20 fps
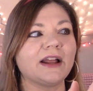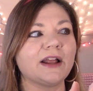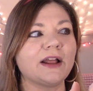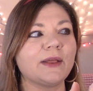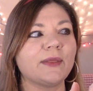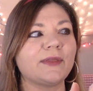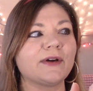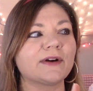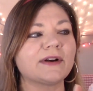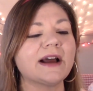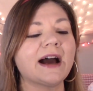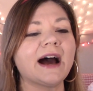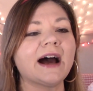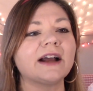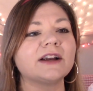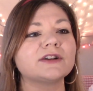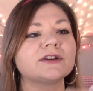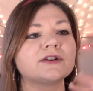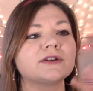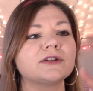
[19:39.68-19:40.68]
they're
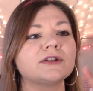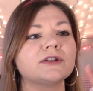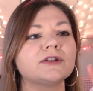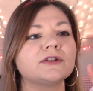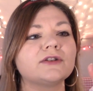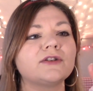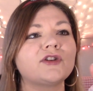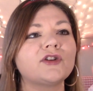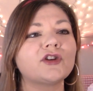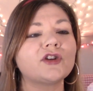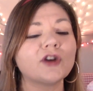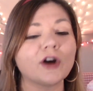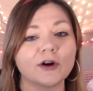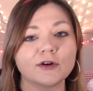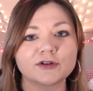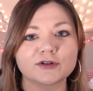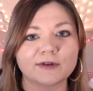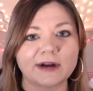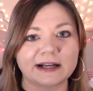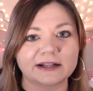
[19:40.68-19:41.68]
not so
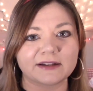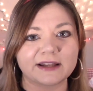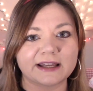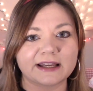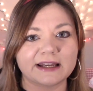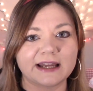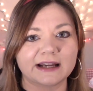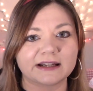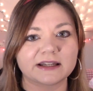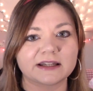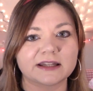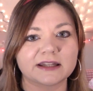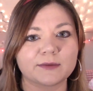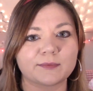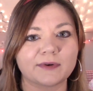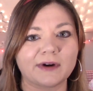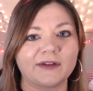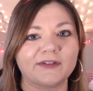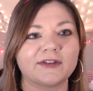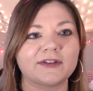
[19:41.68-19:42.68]
directly connected to the
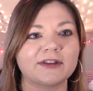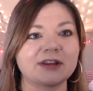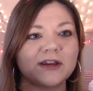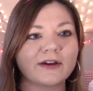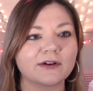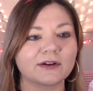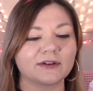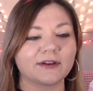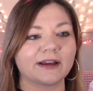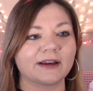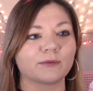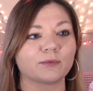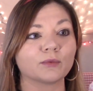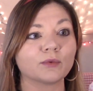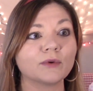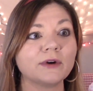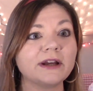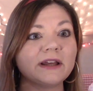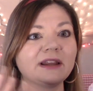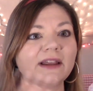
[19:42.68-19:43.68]
present that you could like
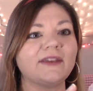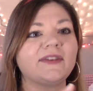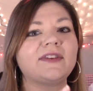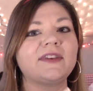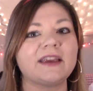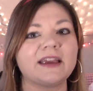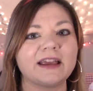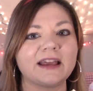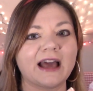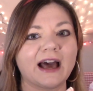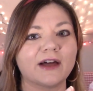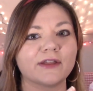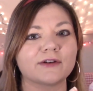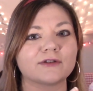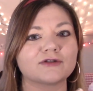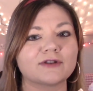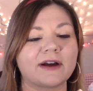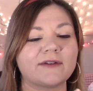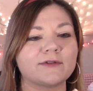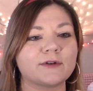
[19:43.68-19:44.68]
really see how they're
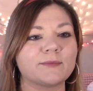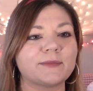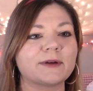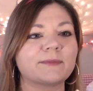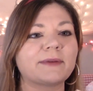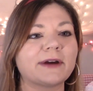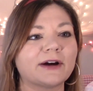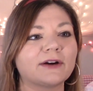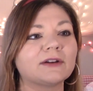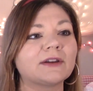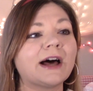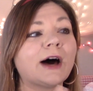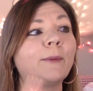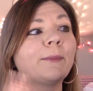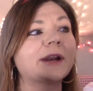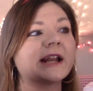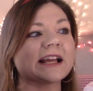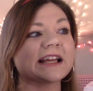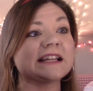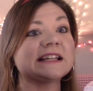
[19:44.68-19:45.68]
driving a big parallel,
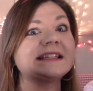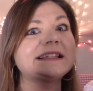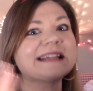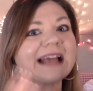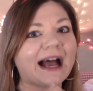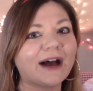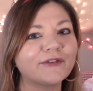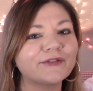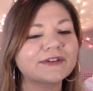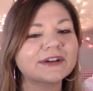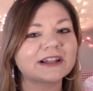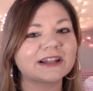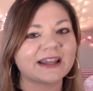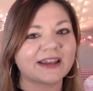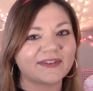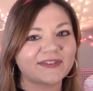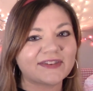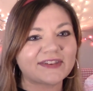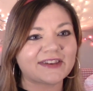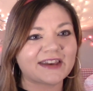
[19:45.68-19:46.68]
but I can definitely
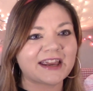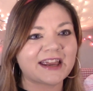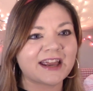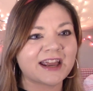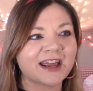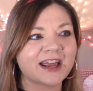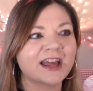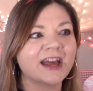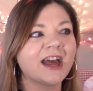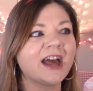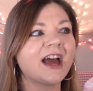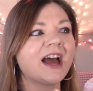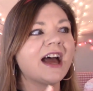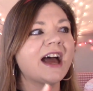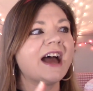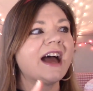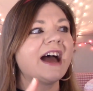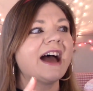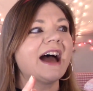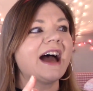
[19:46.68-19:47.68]
see
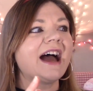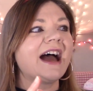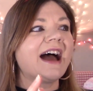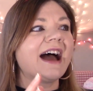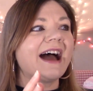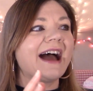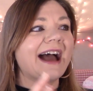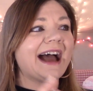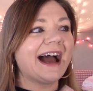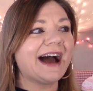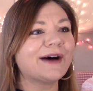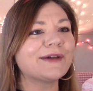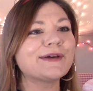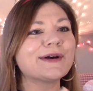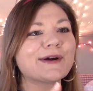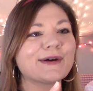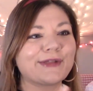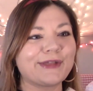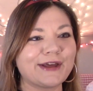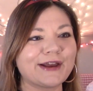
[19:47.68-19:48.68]
how
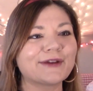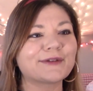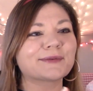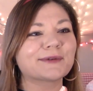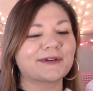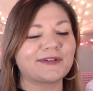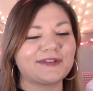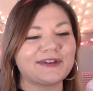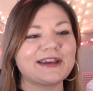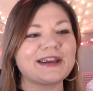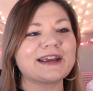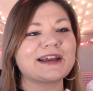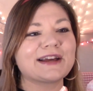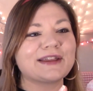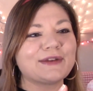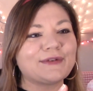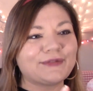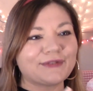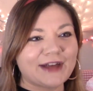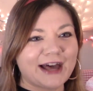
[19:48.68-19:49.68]
there are things we're seeing
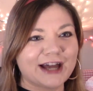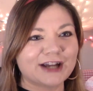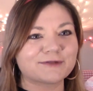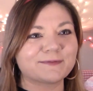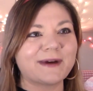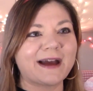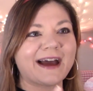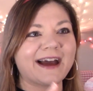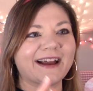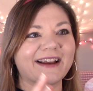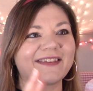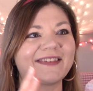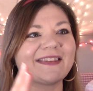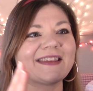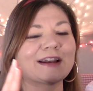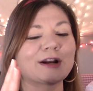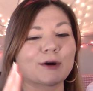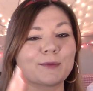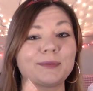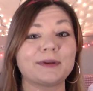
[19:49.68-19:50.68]
in the flashbacks
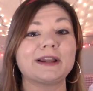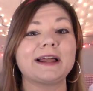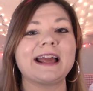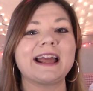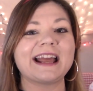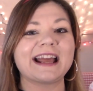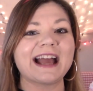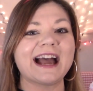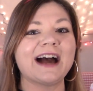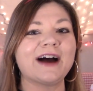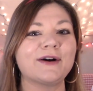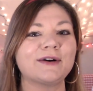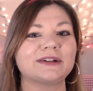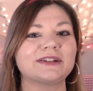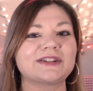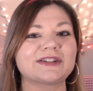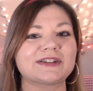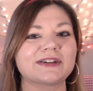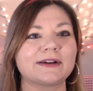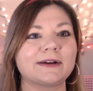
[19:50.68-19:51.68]
that are playing
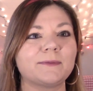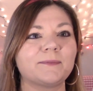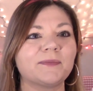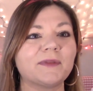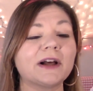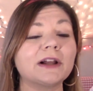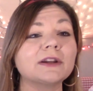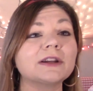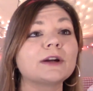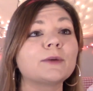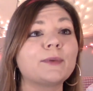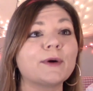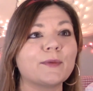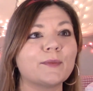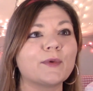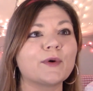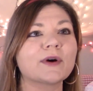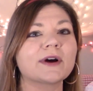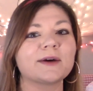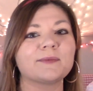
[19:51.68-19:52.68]
out a little bit
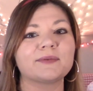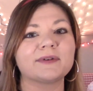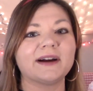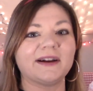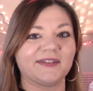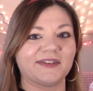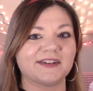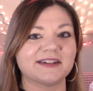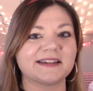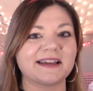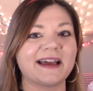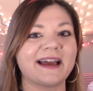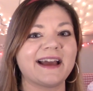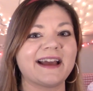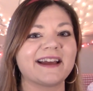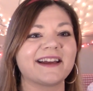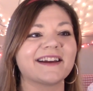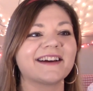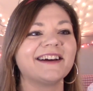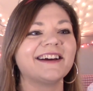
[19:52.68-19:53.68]
more in present
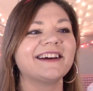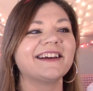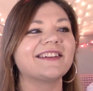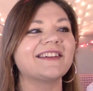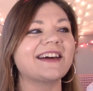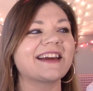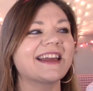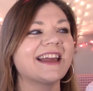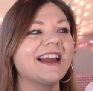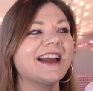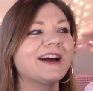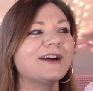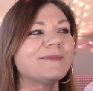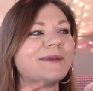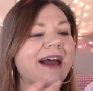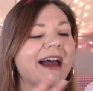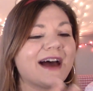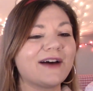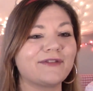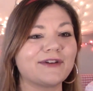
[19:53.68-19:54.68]
day, like him
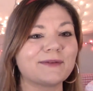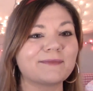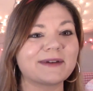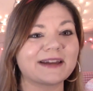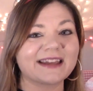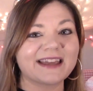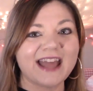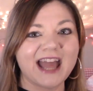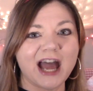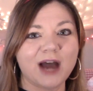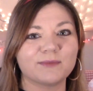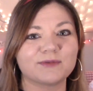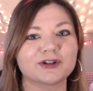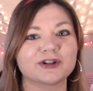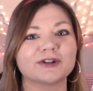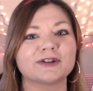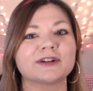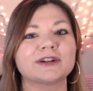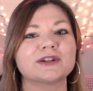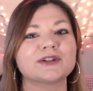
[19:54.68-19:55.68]
having been
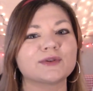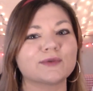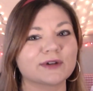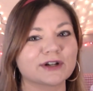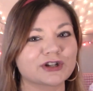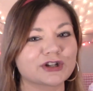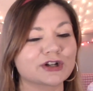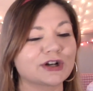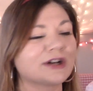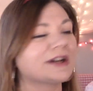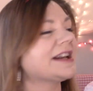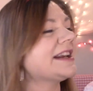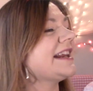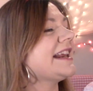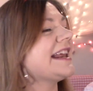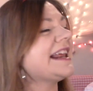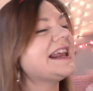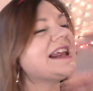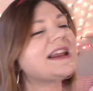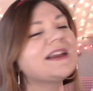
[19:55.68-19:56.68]
captured and tortured, and
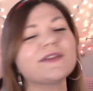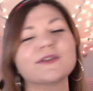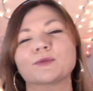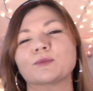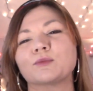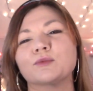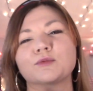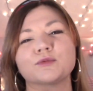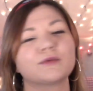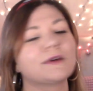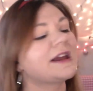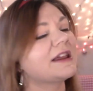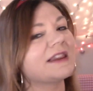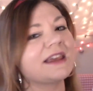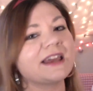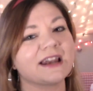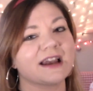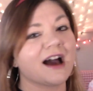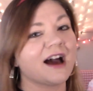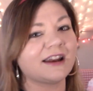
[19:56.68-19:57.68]
he's
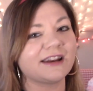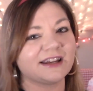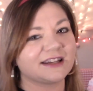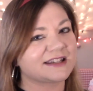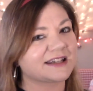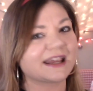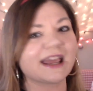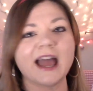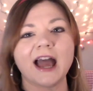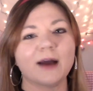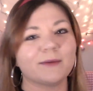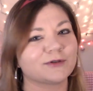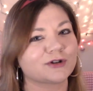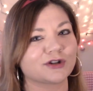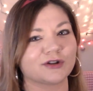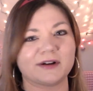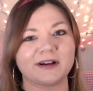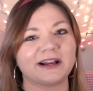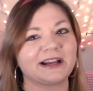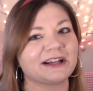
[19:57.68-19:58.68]
really not into
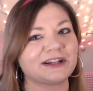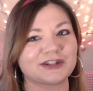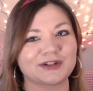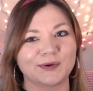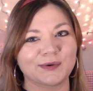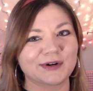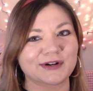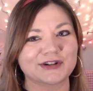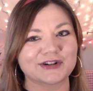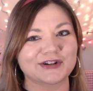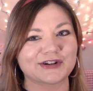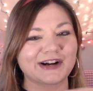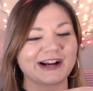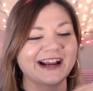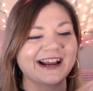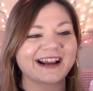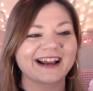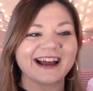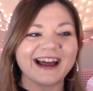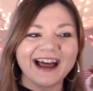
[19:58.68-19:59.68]
capturing and
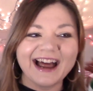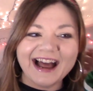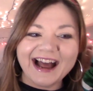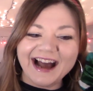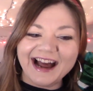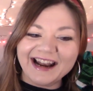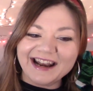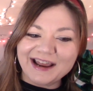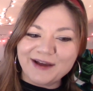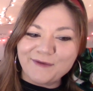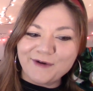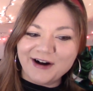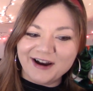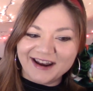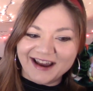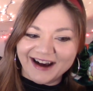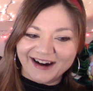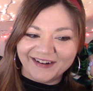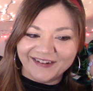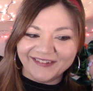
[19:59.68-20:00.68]
torturing anyone
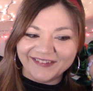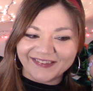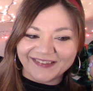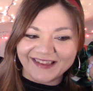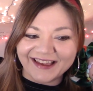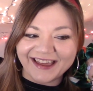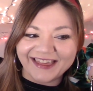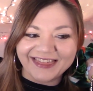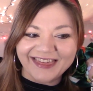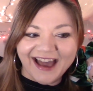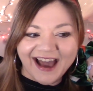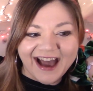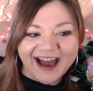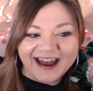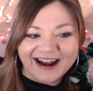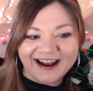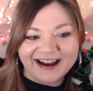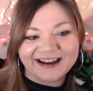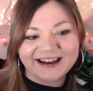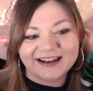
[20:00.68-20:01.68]
else. Like
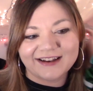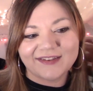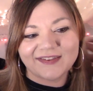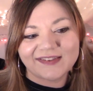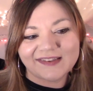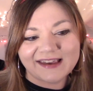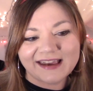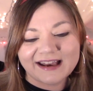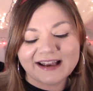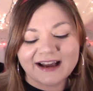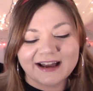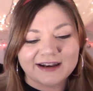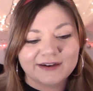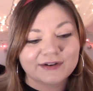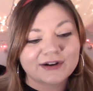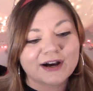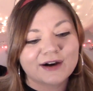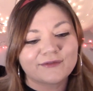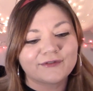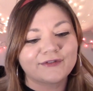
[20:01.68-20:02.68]
that, I can see kind
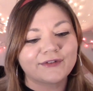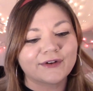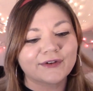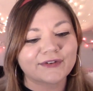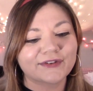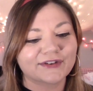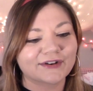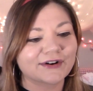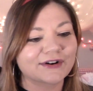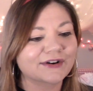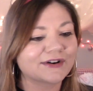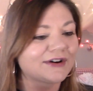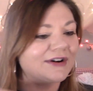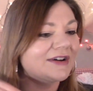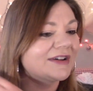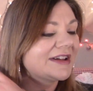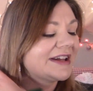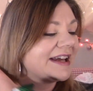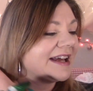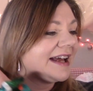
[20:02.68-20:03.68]
of come full
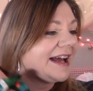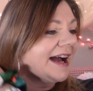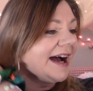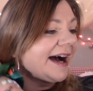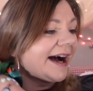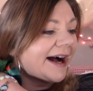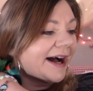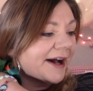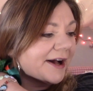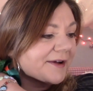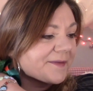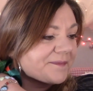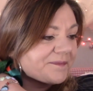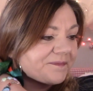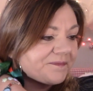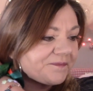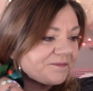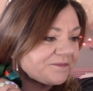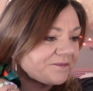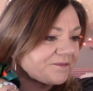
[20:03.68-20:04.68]
circle. Um,